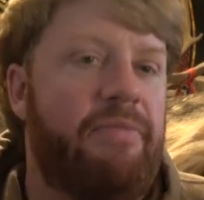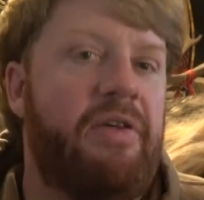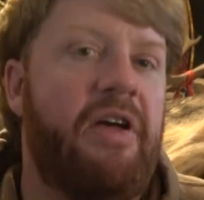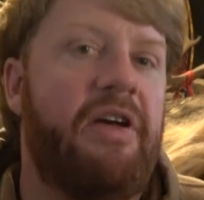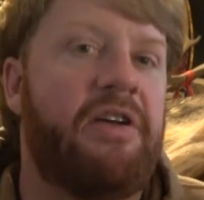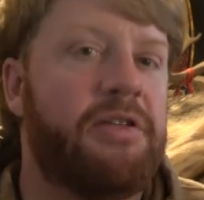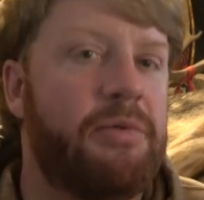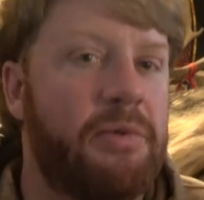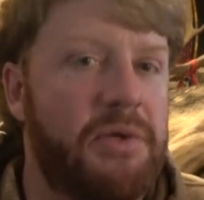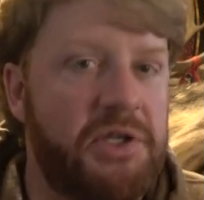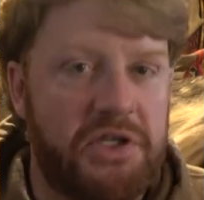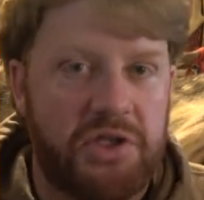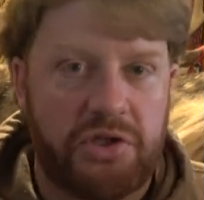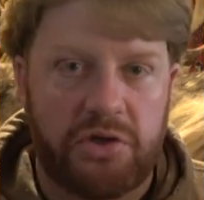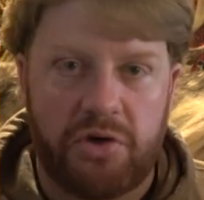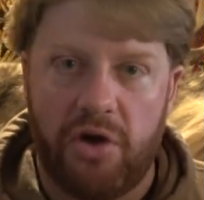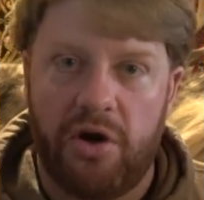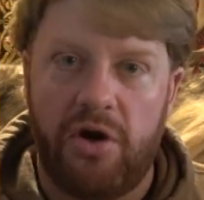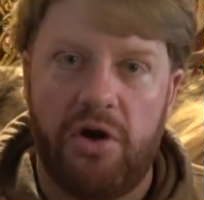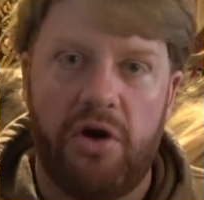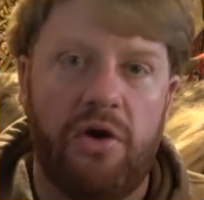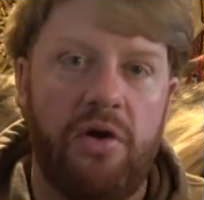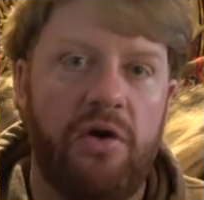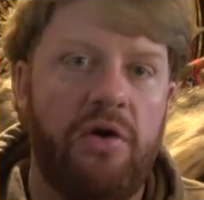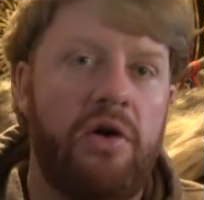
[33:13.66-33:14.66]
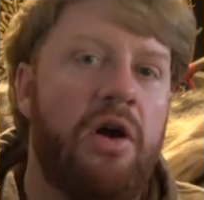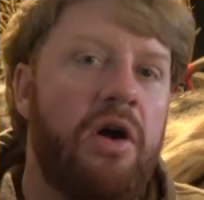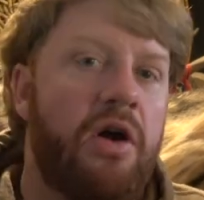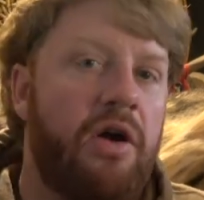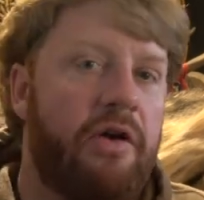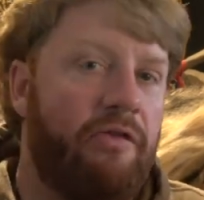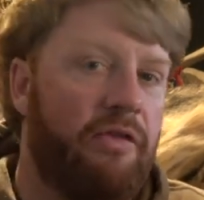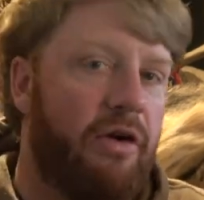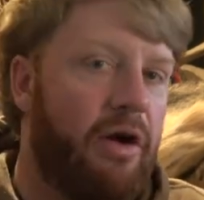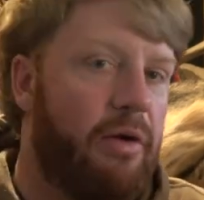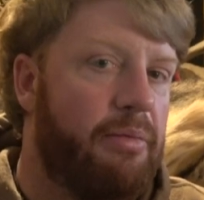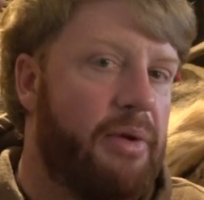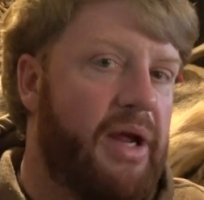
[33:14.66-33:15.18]
This was true
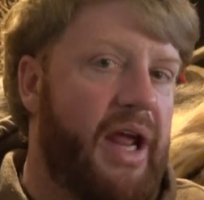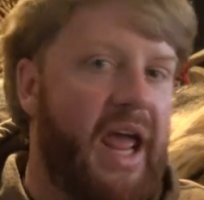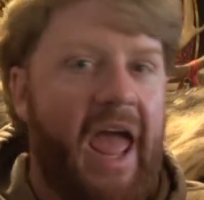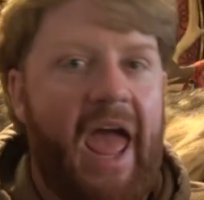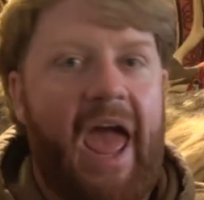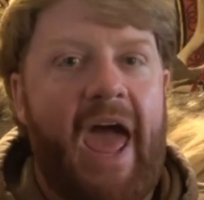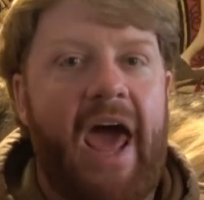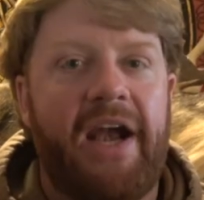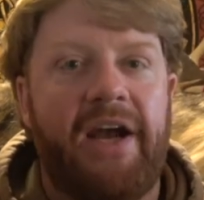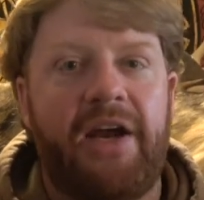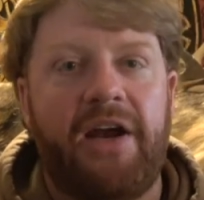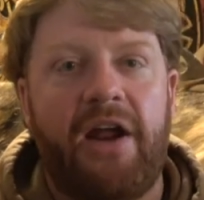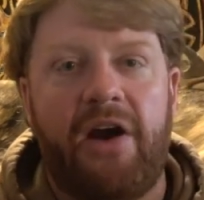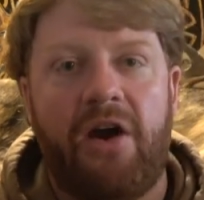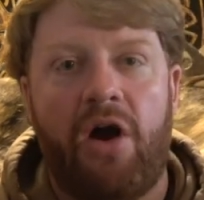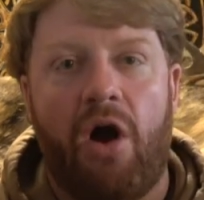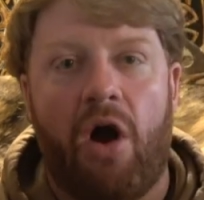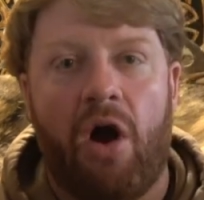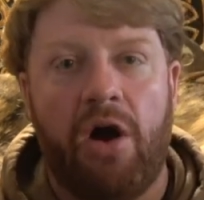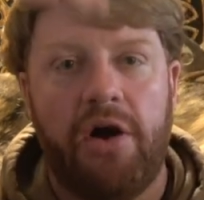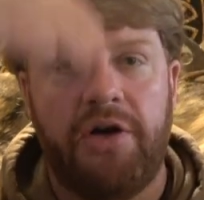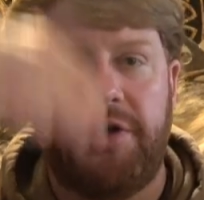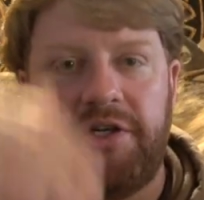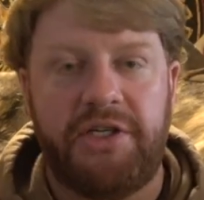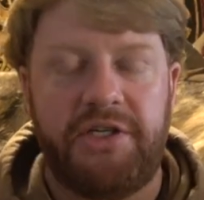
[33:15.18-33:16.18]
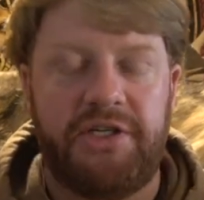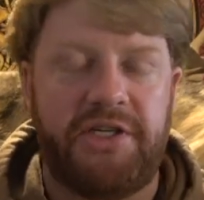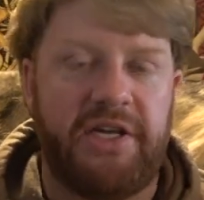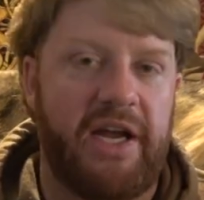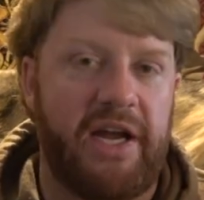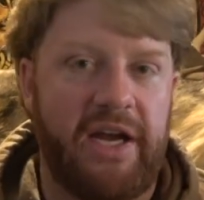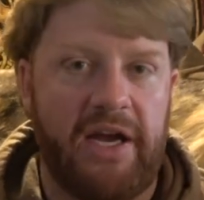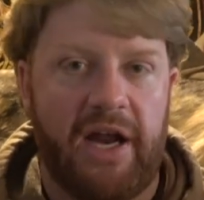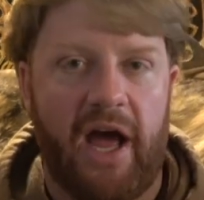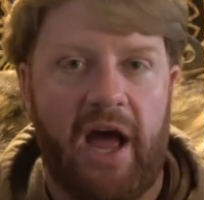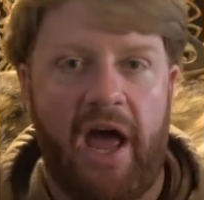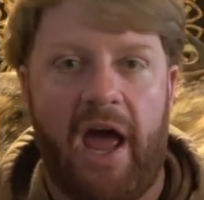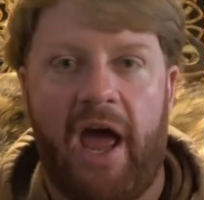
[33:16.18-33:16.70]
from Canada to
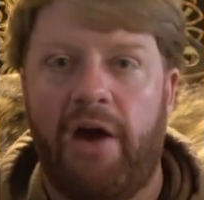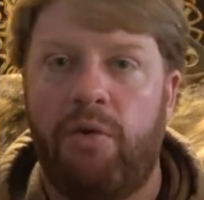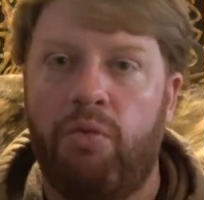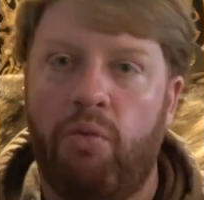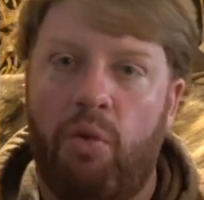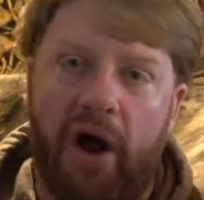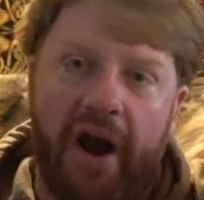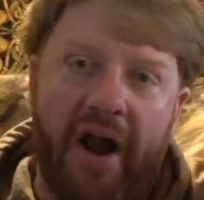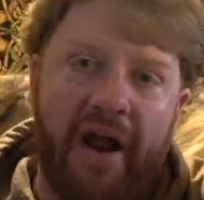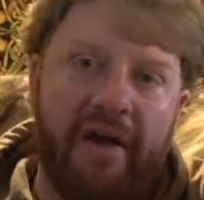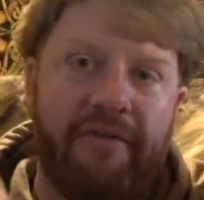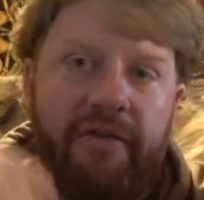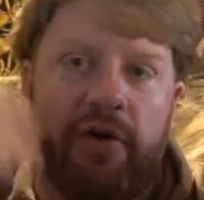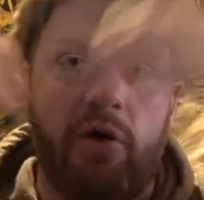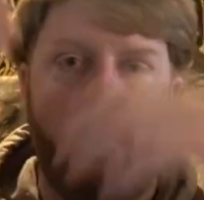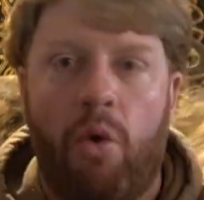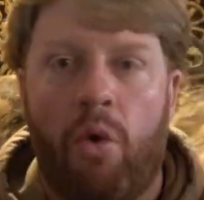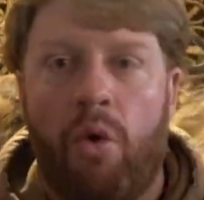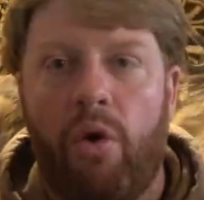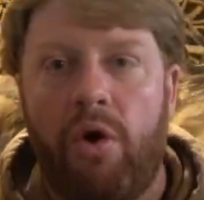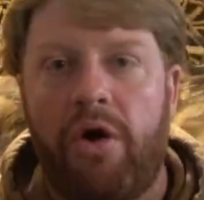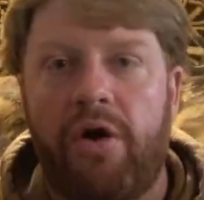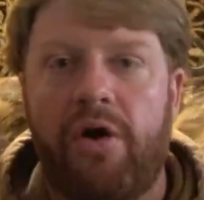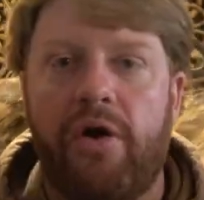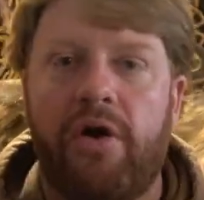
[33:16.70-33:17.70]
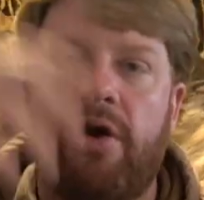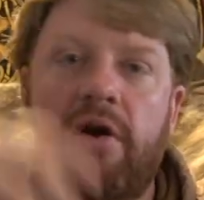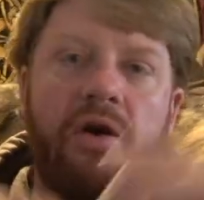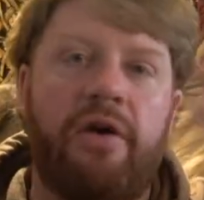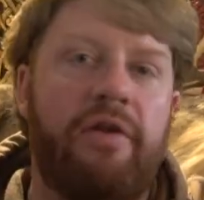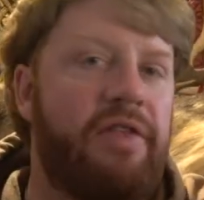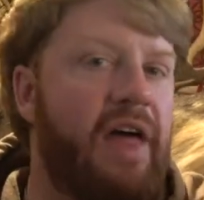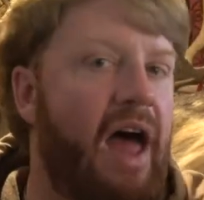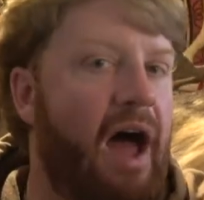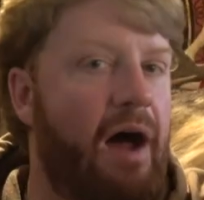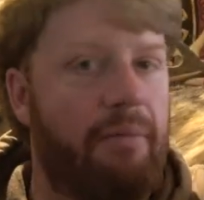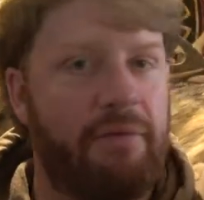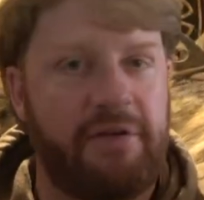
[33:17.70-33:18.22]
Argentina and whatever order
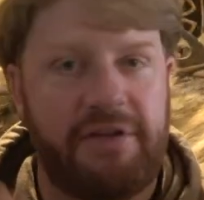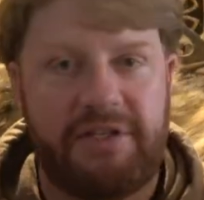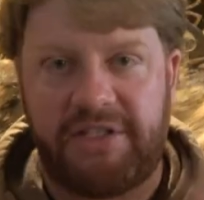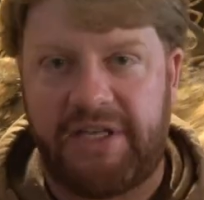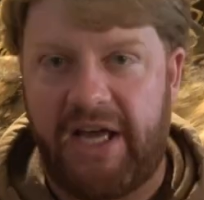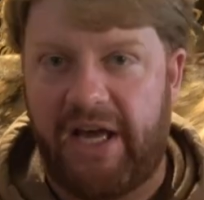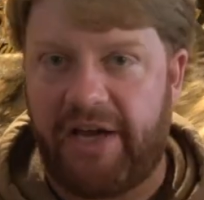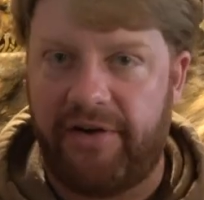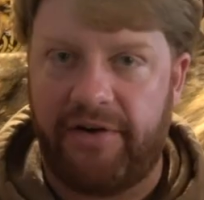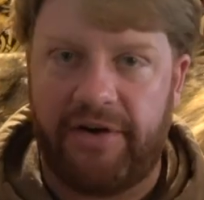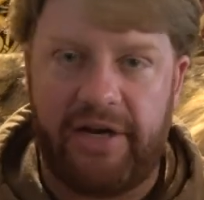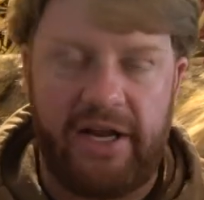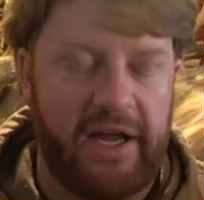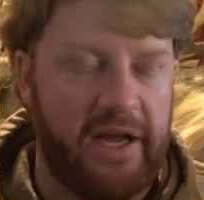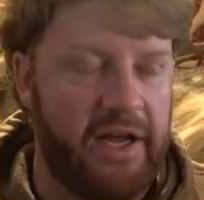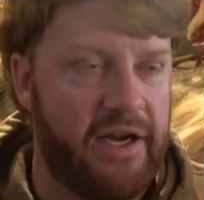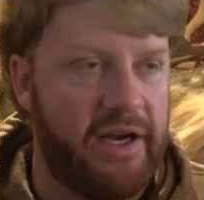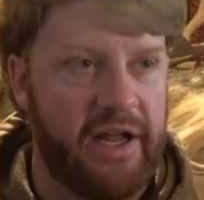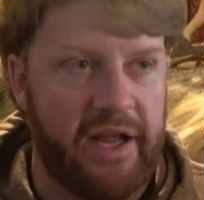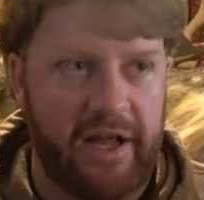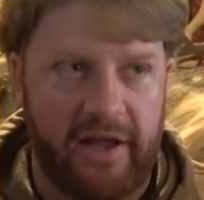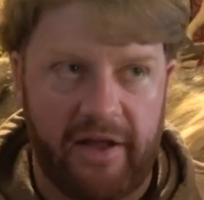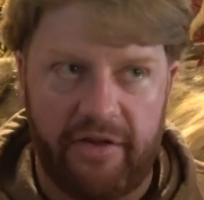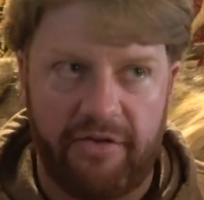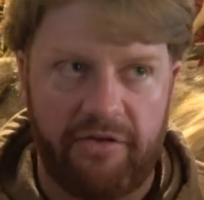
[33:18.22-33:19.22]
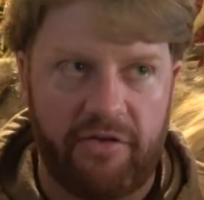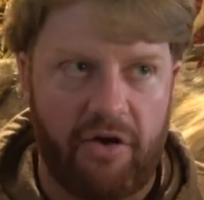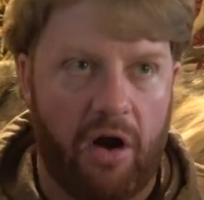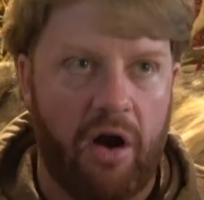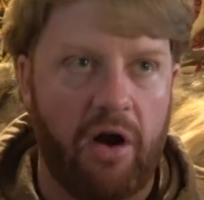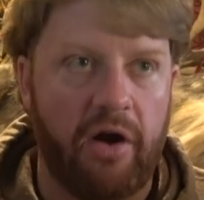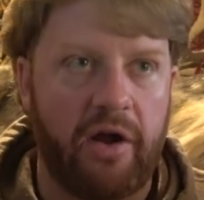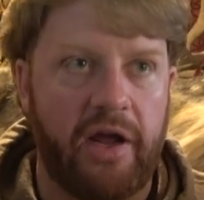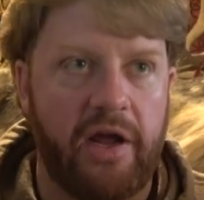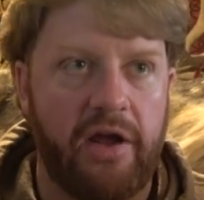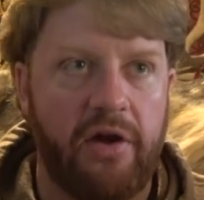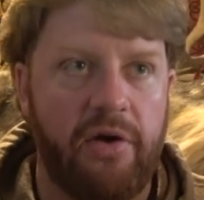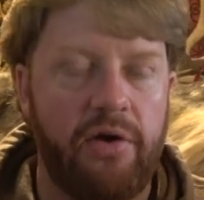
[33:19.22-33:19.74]
that was settled in is
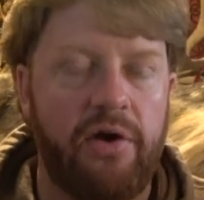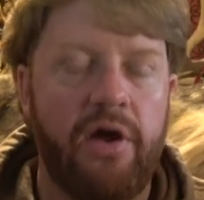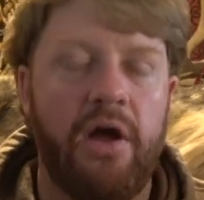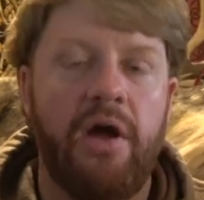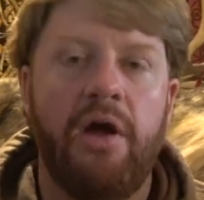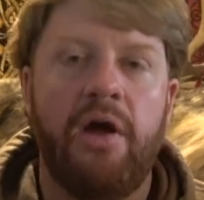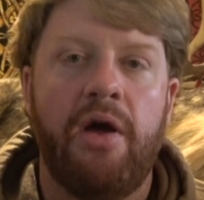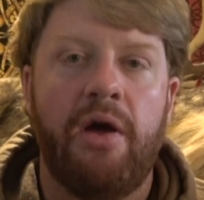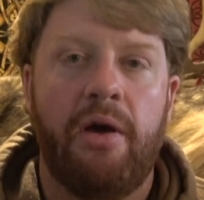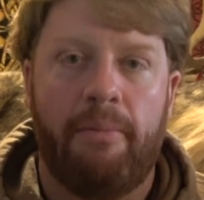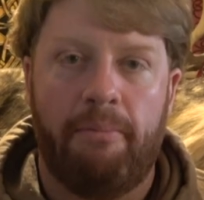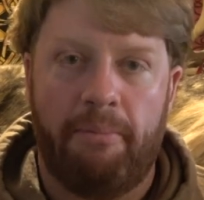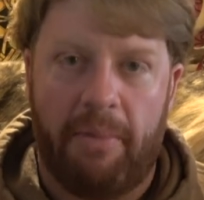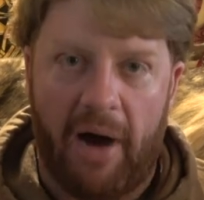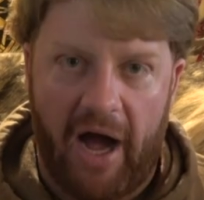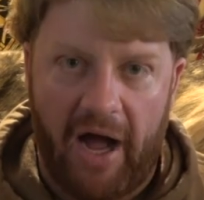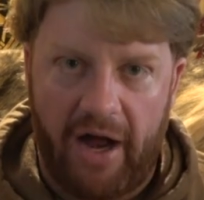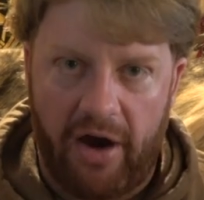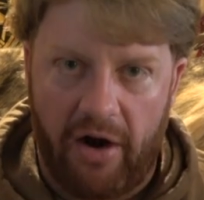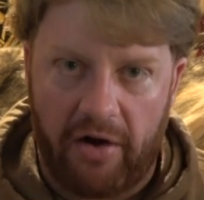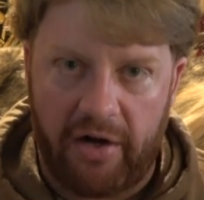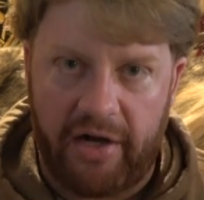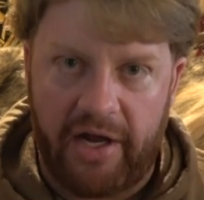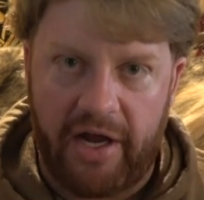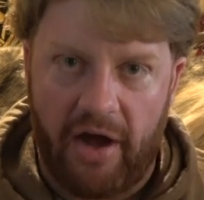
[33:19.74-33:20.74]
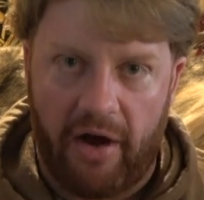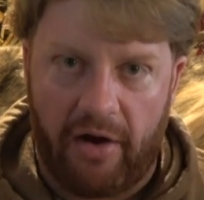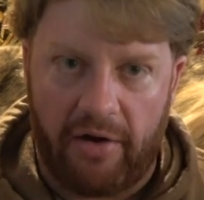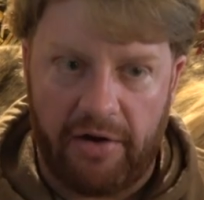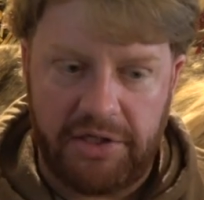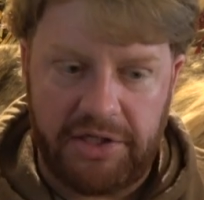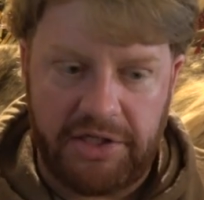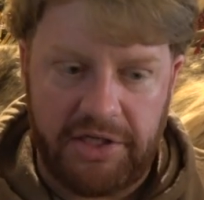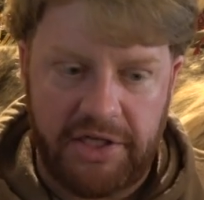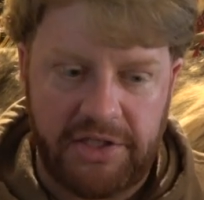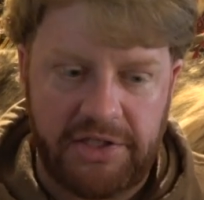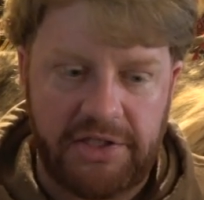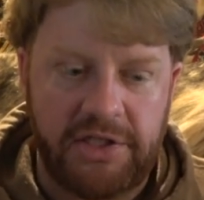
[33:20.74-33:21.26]
argued by
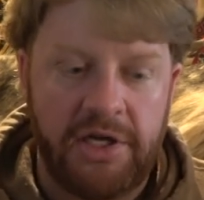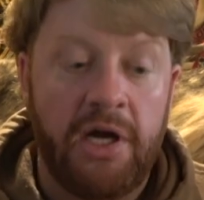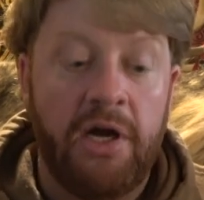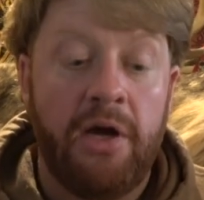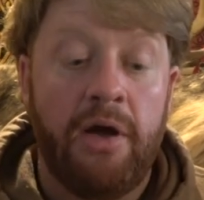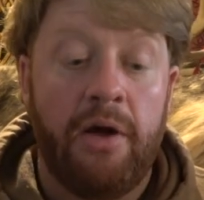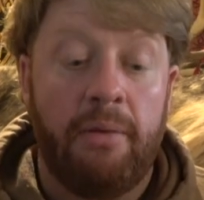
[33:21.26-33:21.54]
archaeologists,